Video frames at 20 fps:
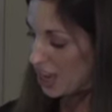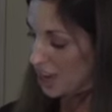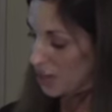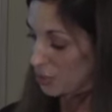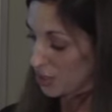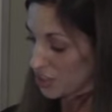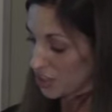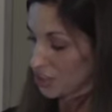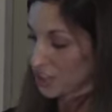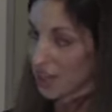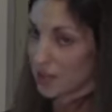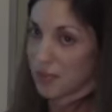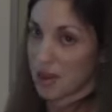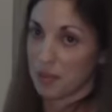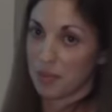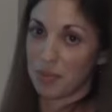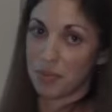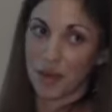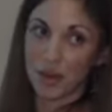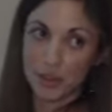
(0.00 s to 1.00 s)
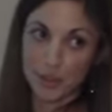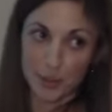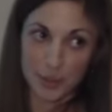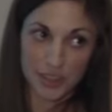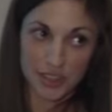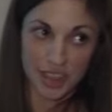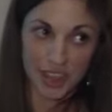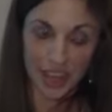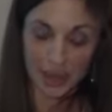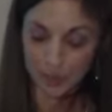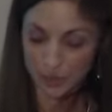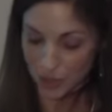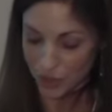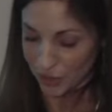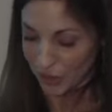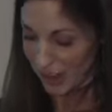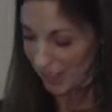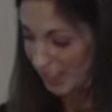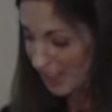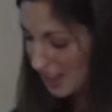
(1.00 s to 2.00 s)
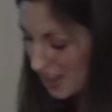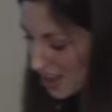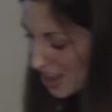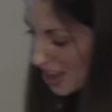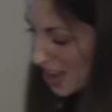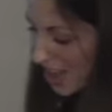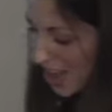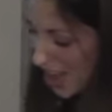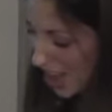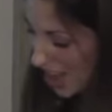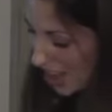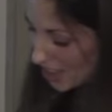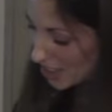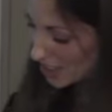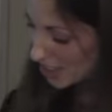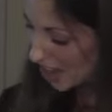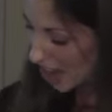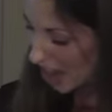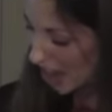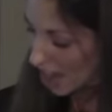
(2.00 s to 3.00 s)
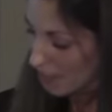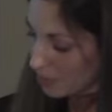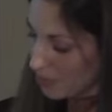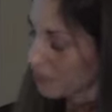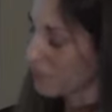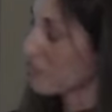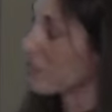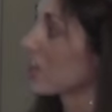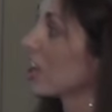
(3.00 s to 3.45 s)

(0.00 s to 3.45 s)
which has come up multiple times already, time,